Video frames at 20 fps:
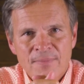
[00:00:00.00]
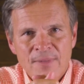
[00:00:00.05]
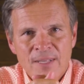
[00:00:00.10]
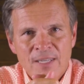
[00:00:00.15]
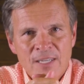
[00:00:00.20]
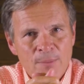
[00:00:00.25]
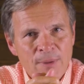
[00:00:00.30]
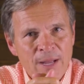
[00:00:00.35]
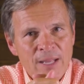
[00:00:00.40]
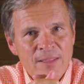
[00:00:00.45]

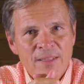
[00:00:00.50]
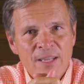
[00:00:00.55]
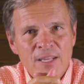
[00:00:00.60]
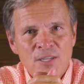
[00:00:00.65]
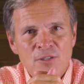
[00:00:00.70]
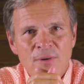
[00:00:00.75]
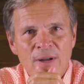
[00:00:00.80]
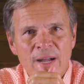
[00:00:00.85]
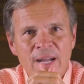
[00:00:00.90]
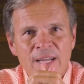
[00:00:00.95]
And to make
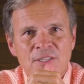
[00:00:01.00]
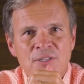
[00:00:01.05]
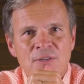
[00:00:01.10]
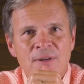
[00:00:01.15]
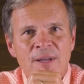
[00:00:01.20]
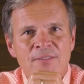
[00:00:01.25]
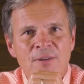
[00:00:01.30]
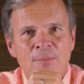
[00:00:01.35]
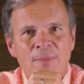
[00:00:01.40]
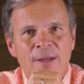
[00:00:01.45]
things right,
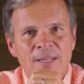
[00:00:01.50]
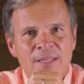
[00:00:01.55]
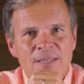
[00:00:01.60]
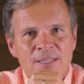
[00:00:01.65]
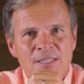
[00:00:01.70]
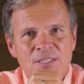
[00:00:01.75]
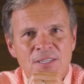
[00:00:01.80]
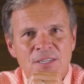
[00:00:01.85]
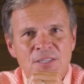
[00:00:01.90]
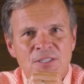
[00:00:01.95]
you have to make a
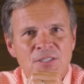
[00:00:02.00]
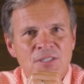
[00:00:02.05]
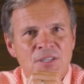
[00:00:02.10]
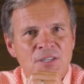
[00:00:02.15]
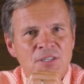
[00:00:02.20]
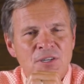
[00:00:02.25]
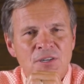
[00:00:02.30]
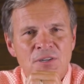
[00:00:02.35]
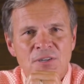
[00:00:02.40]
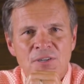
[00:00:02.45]
decision
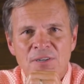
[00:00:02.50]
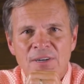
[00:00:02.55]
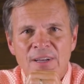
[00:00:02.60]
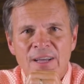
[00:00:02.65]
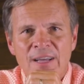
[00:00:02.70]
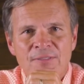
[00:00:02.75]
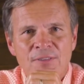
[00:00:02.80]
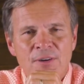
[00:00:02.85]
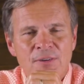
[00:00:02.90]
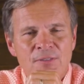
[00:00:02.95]
to turn your
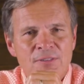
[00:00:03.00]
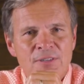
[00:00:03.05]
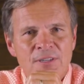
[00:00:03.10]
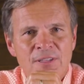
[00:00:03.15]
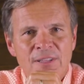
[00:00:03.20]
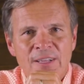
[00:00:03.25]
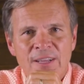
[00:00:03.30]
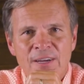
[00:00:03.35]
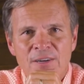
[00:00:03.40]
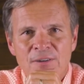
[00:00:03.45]
life over to
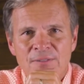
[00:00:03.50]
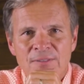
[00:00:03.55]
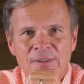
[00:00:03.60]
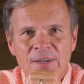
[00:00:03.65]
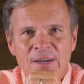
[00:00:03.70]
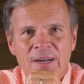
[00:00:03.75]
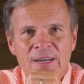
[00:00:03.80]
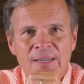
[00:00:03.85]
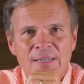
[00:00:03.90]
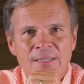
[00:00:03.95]
the care of
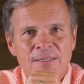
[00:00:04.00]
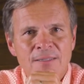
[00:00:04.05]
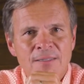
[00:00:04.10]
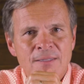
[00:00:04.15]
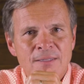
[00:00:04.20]
God.